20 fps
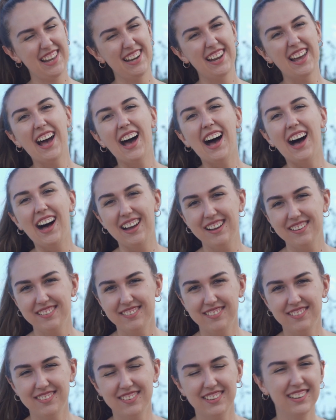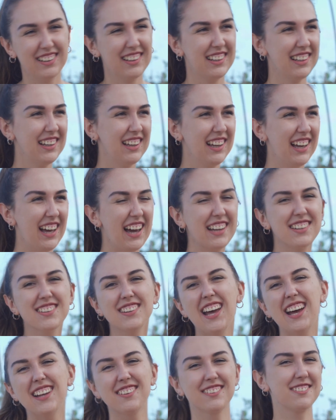7.5. I
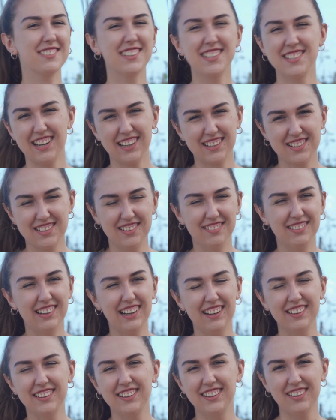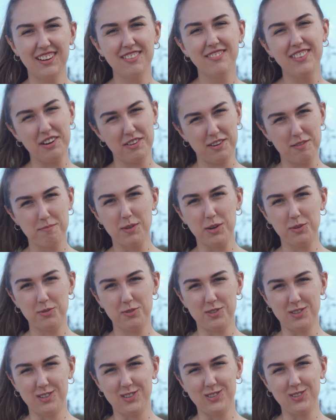don't handle rejection well, you know, I'm very
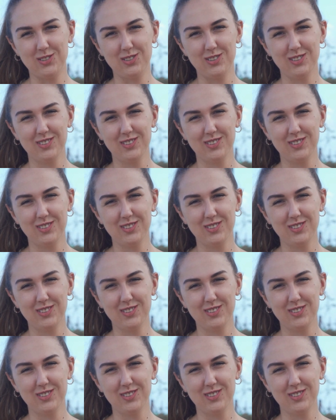emotional.